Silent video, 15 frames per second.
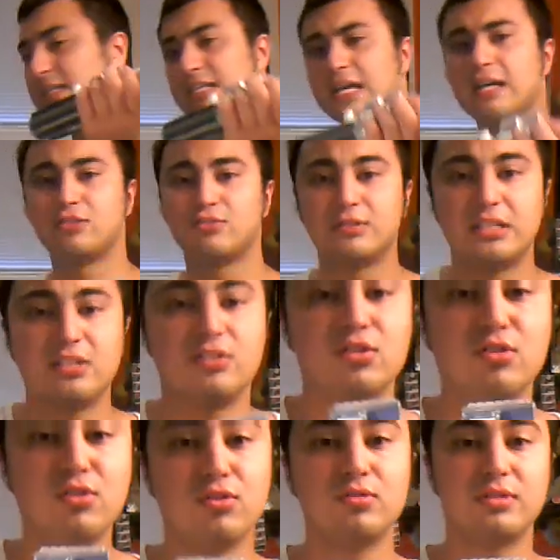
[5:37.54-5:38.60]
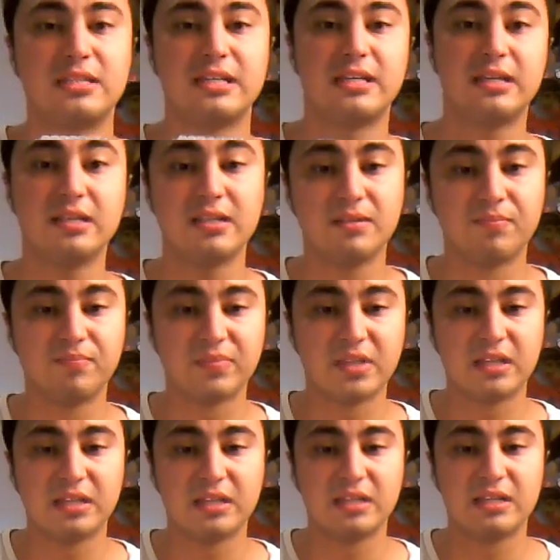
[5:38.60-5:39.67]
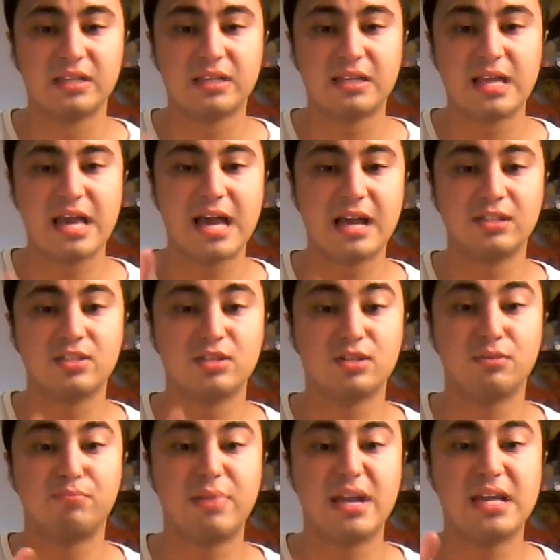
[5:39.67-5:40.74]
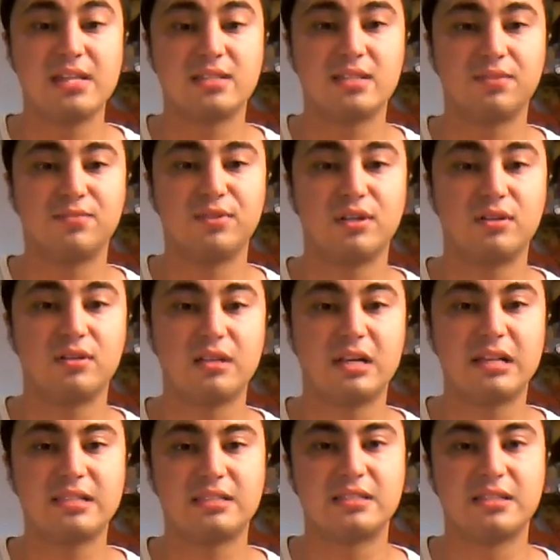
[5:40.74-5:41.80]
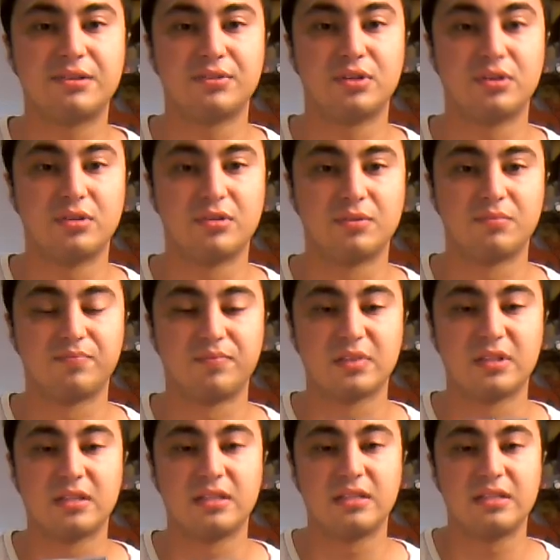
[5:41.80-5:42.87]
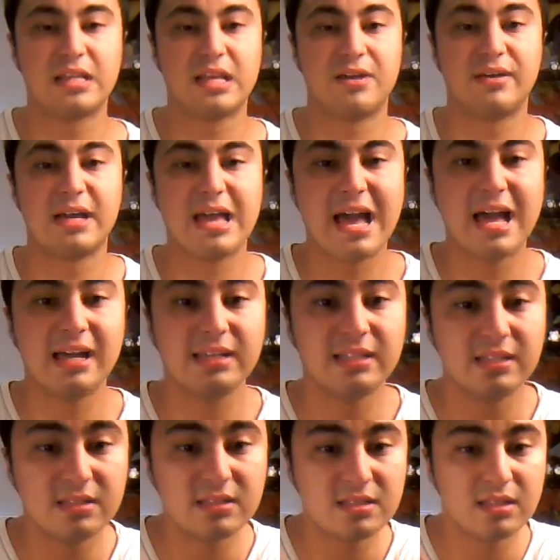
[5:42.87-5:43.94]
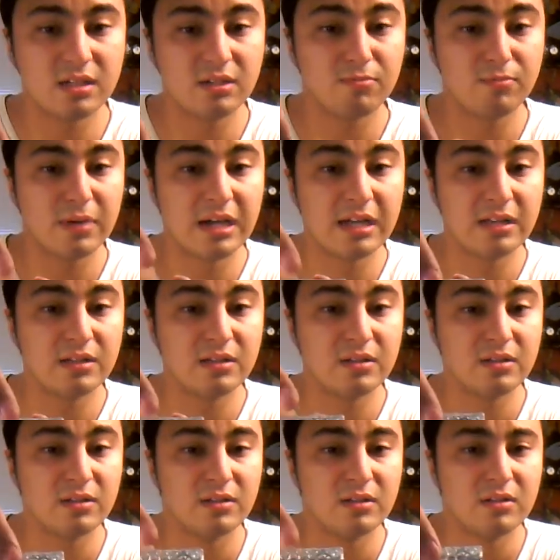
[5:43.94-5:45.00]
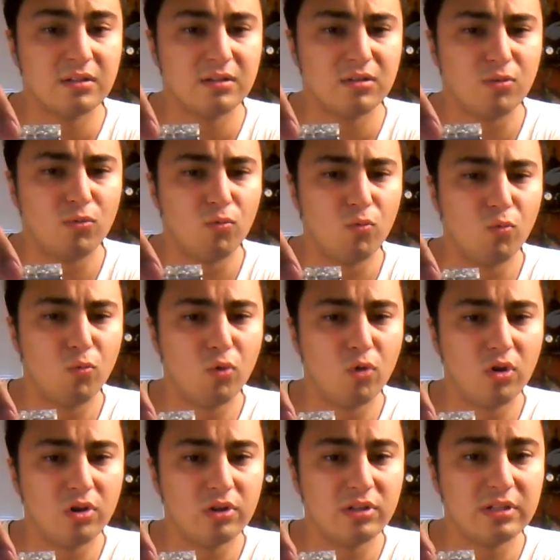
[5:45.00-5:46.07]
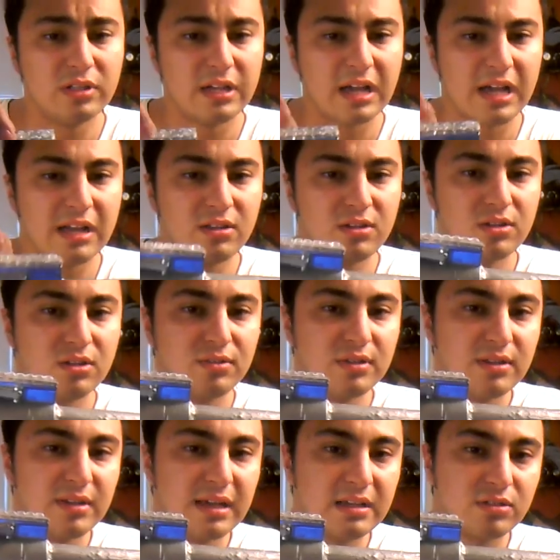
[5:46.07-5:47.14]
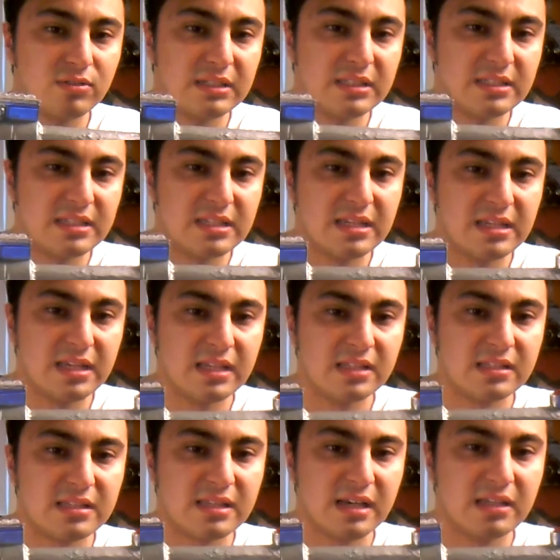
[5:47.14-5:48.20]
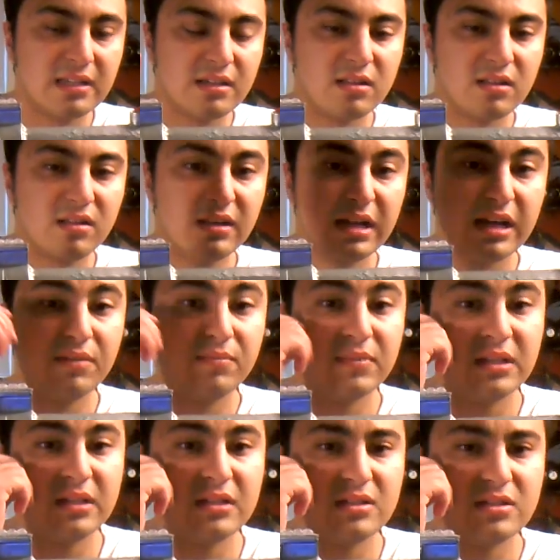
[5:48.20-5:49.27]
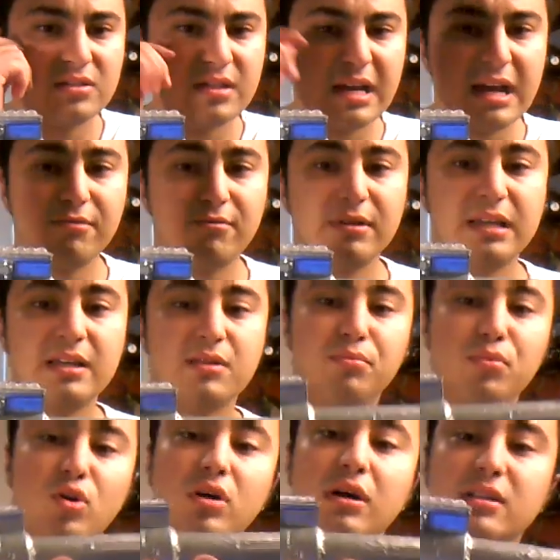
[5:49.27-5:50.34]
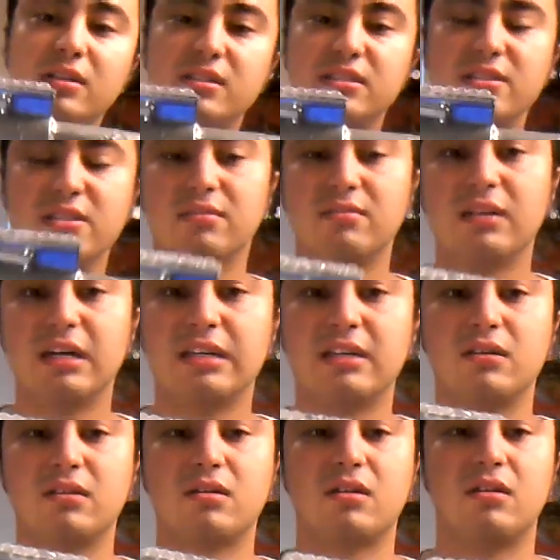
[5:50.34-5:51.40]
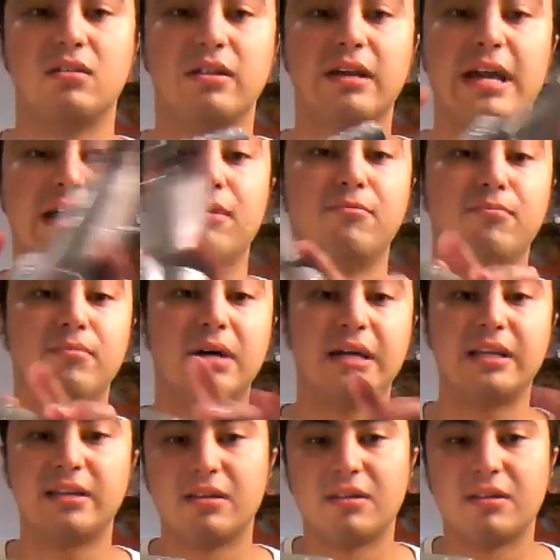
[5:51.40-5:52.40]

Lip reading: actually use it at your base of your lightsaber. Now I added in some like wood, I don't know if you actually see, inside the clamp. That way it's more just like a clamp. Like,